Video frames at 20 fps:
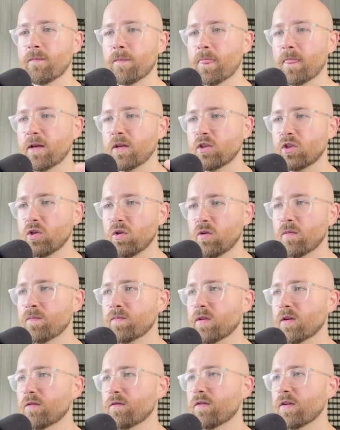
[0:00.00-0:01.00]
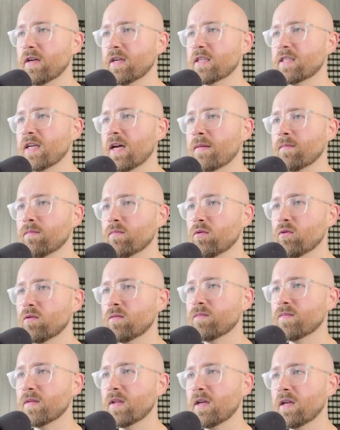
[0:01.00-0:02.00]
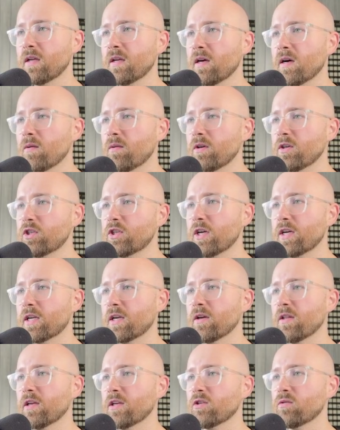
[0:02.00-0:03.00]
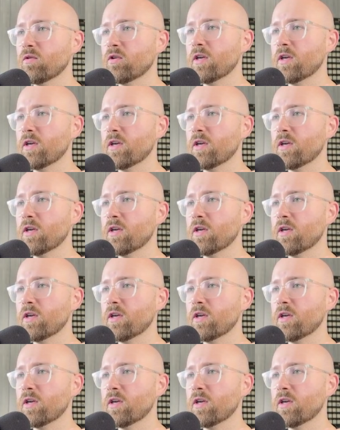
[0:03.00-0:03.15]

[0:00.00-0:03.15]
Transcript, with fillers: So for example, I want to check out this one,